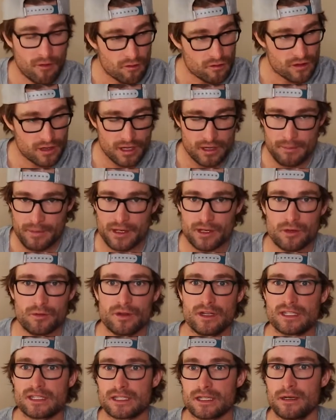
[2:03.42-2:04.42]
already been
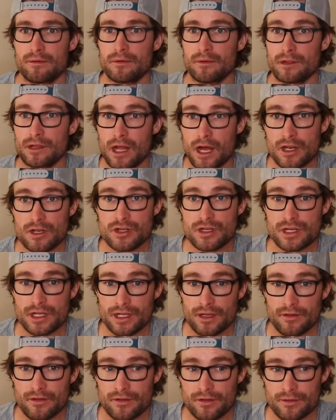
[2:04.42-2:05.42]
doing some
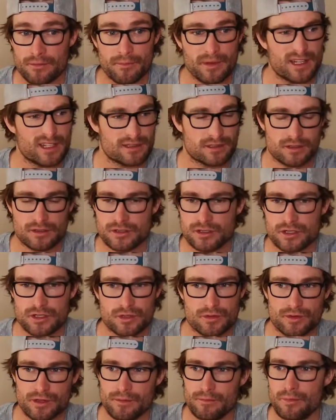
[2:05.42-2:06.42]
lunges because those are
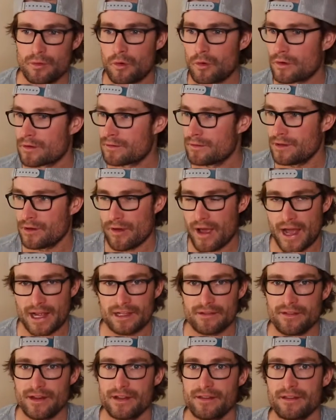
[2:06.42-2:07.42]
just really important, you know,
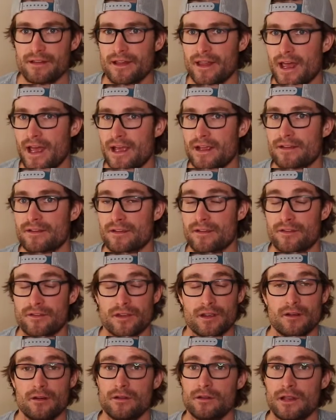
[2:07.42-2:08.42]
activating the legs, a
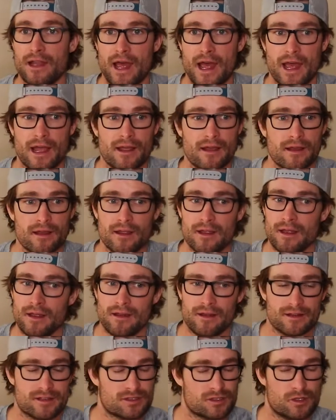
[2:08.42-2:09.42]
single leg.
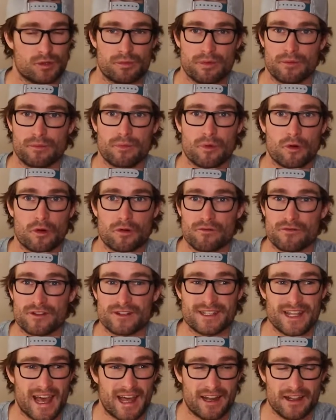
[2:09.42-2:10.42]
That's super important for
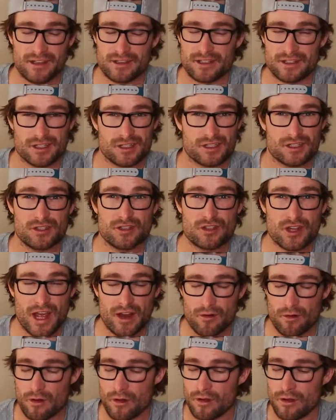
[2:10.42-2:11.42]
tennis, just in
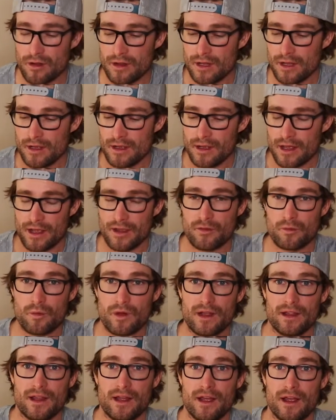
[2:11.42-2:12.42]
general, as
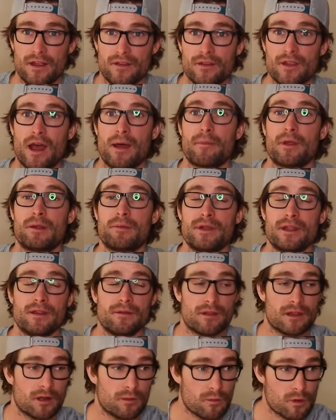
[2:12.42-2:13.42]
well as I'm going to
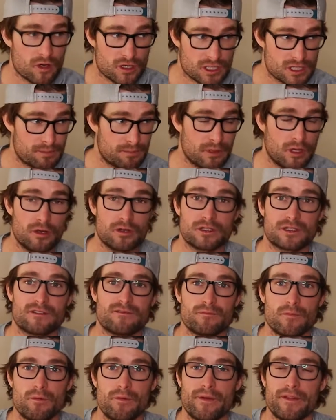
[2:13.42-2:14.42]
be a little more explosive
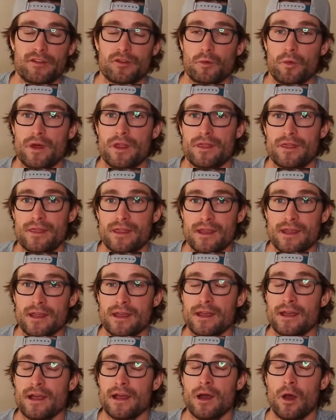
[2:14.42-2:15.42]
movements with
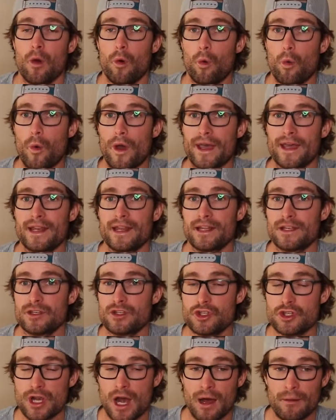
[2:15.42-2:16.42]
the weighted
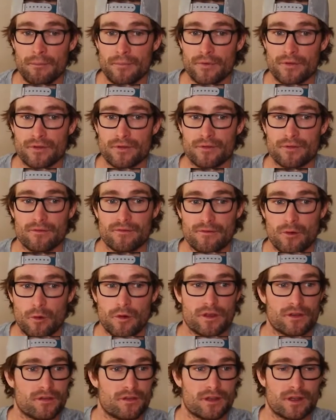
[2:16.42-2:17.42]
jumps,
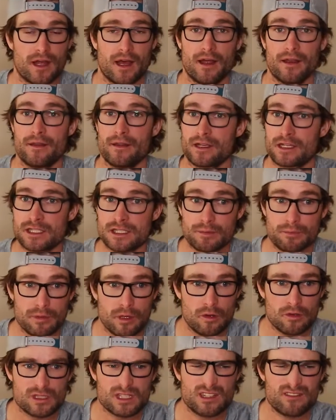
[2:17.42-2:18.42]
focusing on
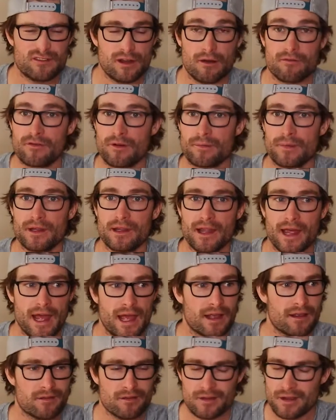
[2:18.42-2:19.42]
explosive up from the
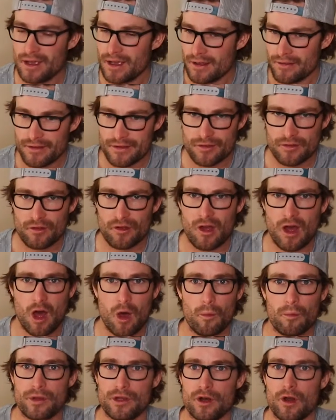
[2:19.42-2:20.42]
legs. This will
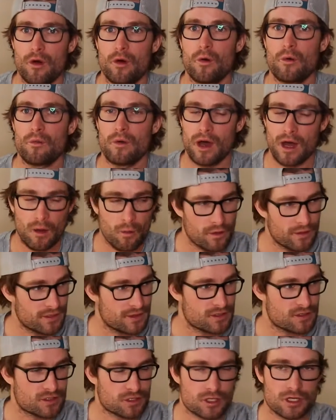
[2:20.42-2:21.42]
help, you know, with
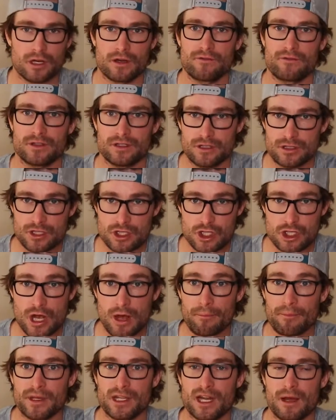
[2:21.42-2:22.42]
the serve,
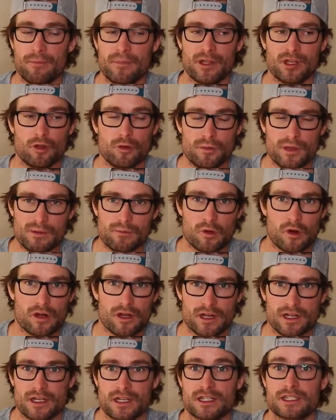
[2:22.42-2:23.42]
jumping up into it, being more
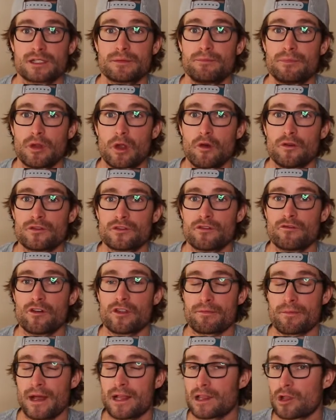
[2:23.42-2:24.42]
like explosive
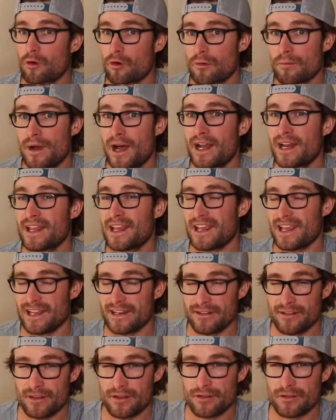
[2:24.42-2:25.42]
with my lower body
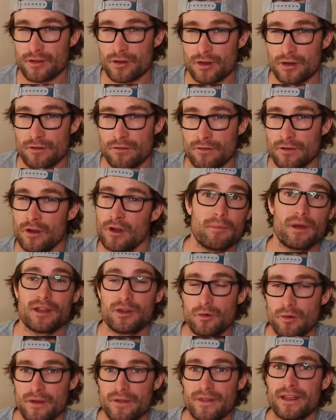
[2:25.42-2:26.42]
into the serve. By
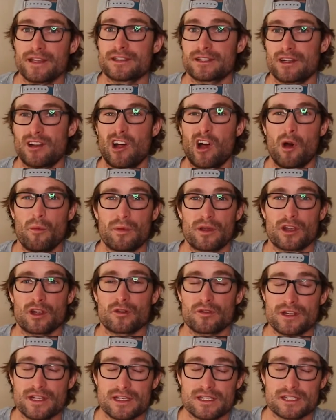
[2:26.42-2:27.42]
doing this, it'll help
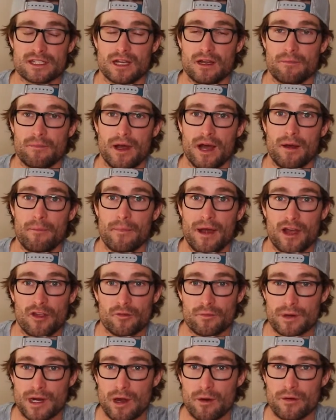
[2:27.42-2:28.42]
increase some miles
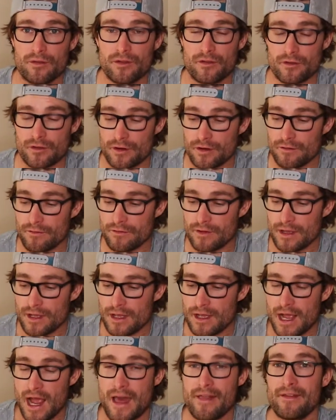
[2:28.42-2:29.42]
per hour on the serve.
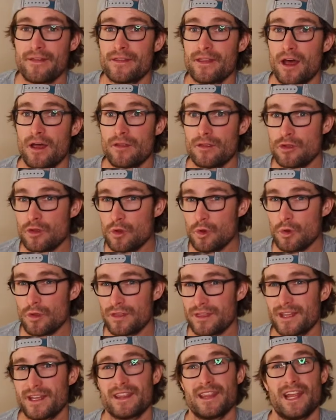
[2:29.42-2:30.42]
And then the new
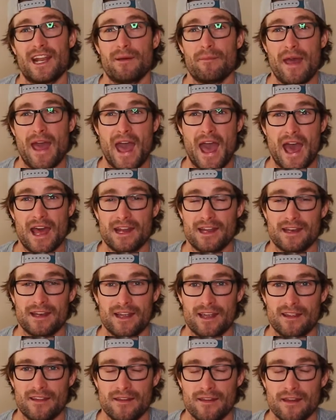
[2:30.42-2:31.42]
thing that I'm adding
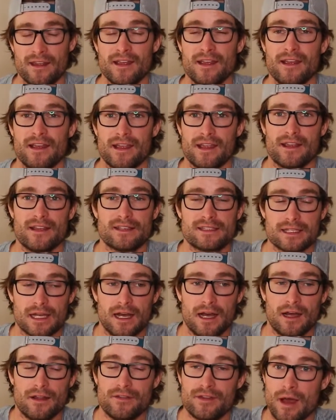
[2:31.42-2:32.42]
in is
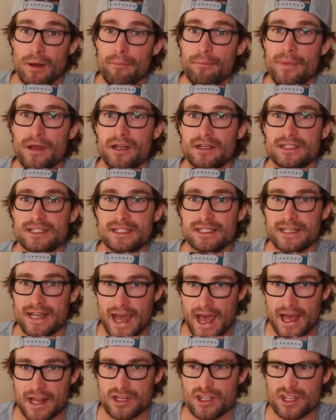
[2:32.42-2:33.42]
dumbbell
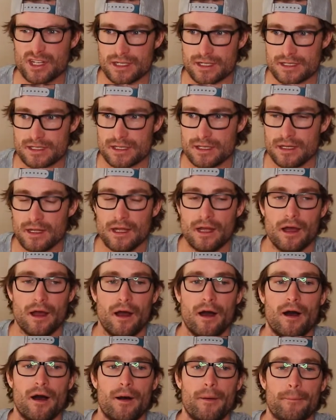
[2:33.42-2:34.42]
snatches.
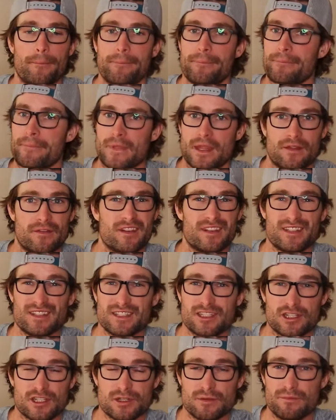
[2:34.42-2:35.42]
This
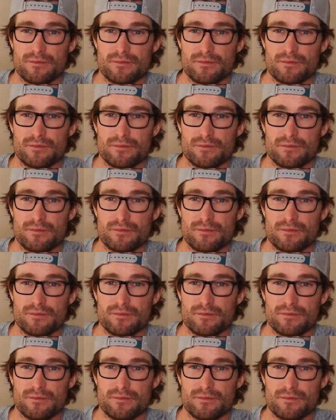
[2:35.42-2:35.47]
is just